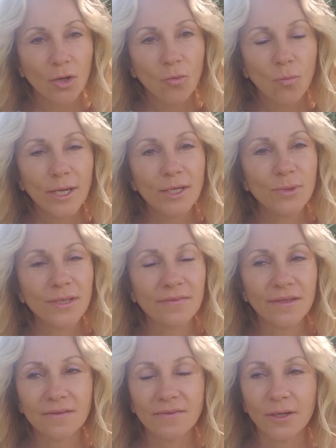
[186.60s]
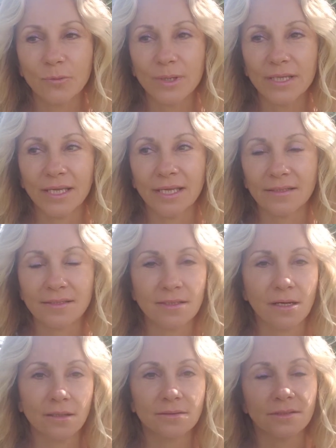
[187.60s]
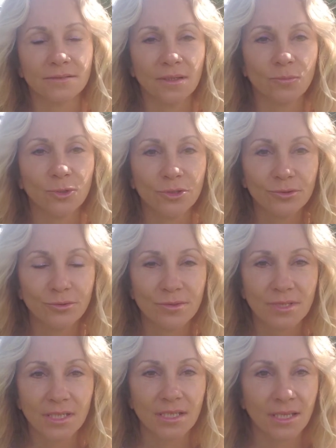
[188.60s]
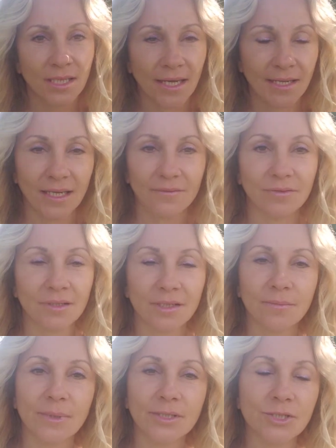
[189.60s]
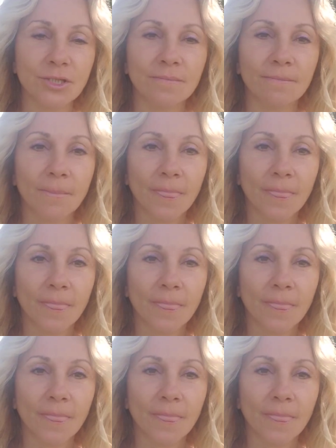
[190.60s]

Why do we think that we can't talk to someone who's in that heavenly dimension?